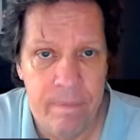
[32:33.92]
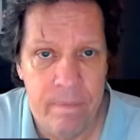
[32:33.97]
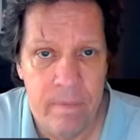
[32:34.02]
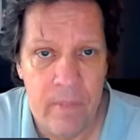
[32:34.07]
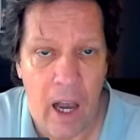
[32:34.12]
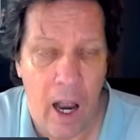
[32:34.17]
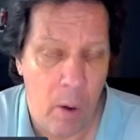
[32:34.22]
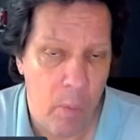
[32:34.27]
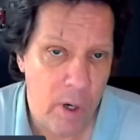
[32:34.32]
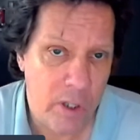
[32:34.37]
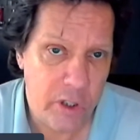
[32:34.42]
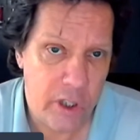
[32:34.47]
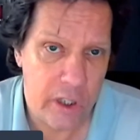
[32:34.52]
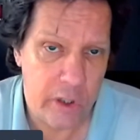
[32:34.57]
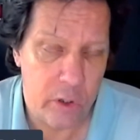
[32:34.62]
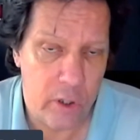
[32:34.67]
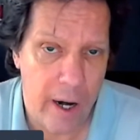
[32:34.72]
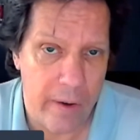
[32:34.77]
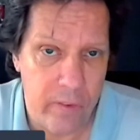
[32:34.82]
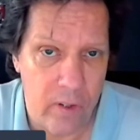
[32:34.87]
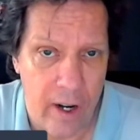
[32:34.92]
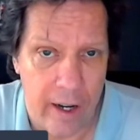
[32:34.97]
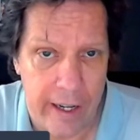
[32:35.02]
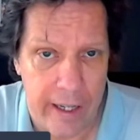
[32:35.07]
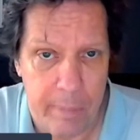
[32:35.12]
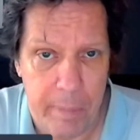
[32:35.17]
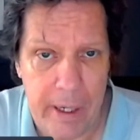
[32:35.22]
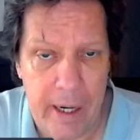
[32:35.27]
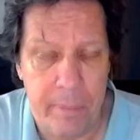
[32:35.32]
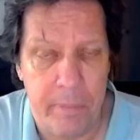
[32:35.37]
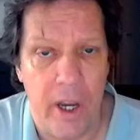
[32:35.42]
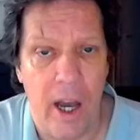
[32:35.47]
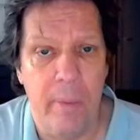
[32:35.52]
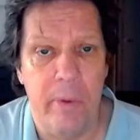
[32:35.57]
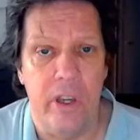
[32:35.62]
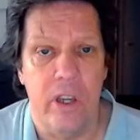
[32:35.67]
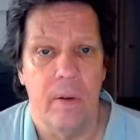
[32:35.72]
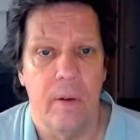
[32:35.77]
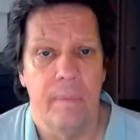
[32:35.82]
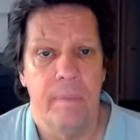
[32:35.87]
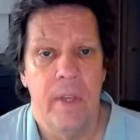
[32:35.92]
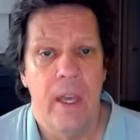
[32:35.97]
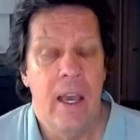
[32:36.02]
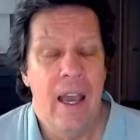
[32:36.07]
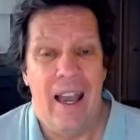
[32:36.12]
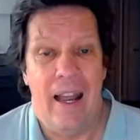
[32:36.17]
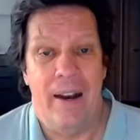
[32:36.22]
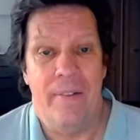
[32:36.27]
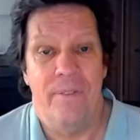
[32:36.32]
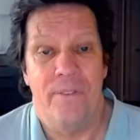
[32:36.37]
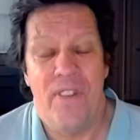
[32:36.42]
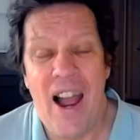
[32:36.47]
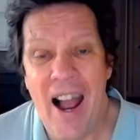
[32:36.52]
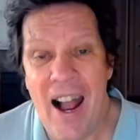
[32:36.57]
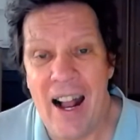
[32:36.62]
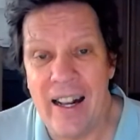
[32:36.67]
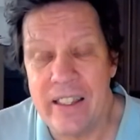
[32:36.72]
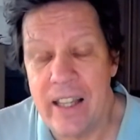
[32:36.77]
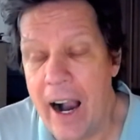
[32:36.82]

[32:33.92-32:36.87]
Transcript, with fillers: I want you to drive around in a BMW. In fact,